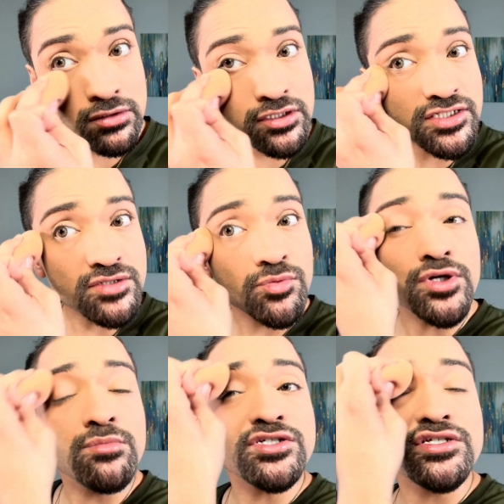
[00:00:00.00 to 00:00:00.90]
this is
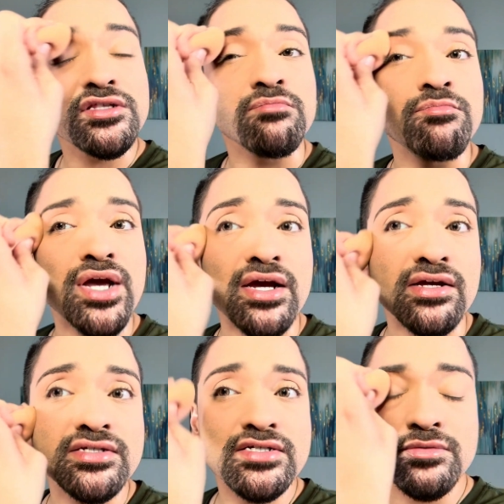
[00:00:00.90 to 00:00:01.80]
pretty much the
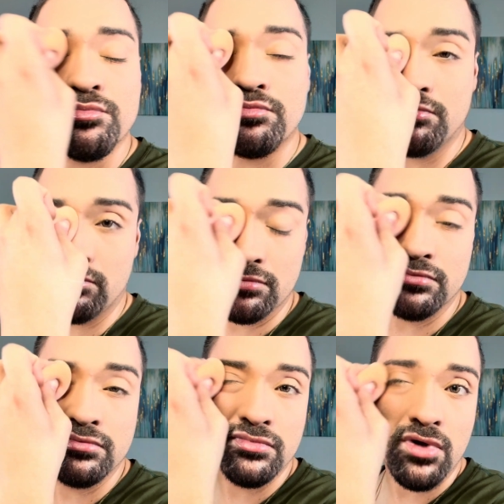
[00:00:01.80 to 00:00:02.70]
base
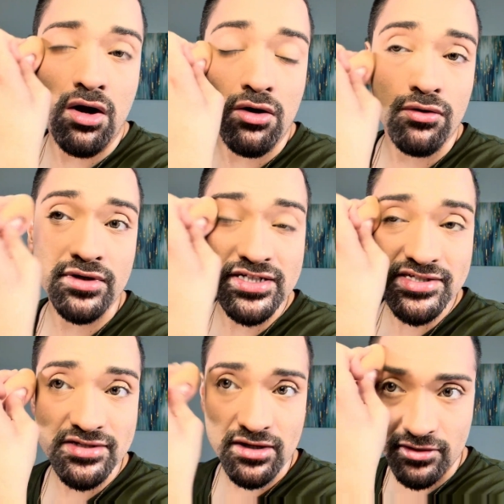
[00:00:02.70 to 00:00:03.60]
already
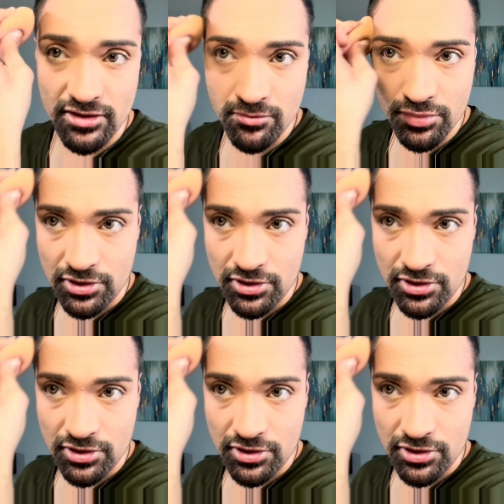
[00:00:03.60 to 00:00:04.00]
set in